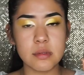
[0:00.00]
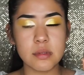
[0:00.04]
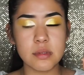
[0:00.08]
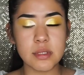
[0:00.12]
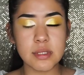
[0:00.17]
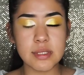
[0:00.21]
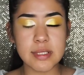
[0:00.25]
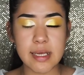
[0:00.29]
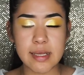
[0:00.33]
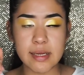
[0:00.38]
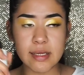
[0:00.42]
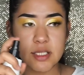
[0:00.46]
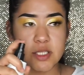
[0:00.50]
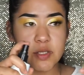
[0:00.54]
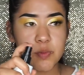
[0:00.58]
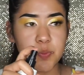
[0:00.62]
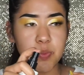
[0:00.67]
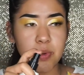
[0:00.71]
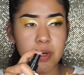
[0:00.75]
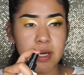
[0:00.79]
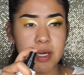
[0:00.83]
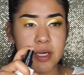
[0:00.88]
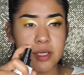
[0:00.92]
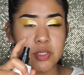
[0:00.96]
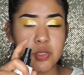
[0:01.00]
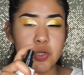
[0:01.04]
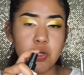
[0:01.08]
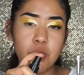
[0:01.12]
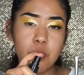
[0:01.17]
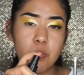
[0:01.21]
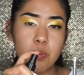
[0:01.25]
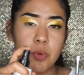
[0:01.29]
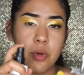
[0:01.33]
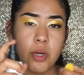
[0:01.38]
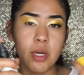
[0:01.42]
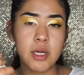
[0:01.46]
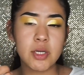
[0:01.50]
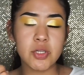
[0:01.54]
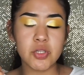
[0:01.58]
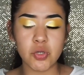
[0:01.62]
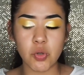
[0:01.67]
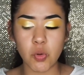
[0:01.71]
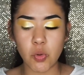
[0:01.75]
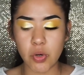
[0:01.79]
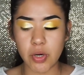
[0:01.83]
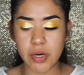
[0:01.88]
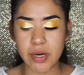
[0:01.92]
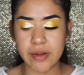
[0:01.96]
setting spray to your
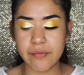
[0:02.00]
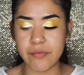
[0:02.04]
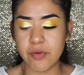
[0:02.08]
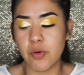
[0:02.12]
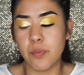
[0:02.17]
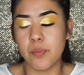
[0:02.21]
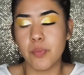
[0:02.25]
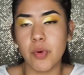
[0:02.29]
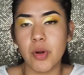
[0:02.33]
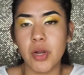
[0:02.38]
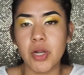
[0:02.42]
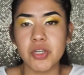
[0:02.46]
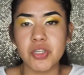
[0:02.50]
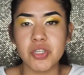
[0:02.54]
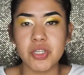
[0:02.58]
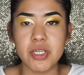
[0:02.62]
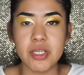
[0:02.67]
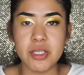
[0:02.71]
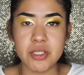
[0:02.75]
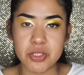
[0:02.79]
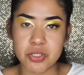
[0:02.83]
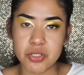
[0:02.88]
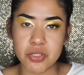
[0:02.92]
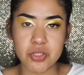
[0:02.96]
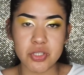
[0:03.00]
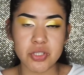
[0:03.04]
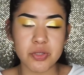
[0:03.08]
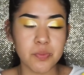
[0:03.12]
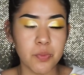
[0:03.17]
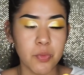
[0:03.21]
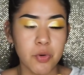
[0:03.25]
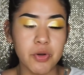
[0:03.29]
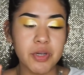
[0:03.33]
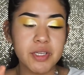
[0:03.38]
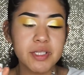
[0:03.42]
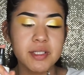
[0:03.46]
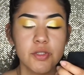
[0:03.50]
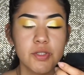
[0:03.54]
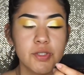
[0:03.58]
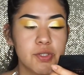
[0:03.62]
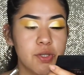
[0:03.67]
brush, or if your brush is just moist.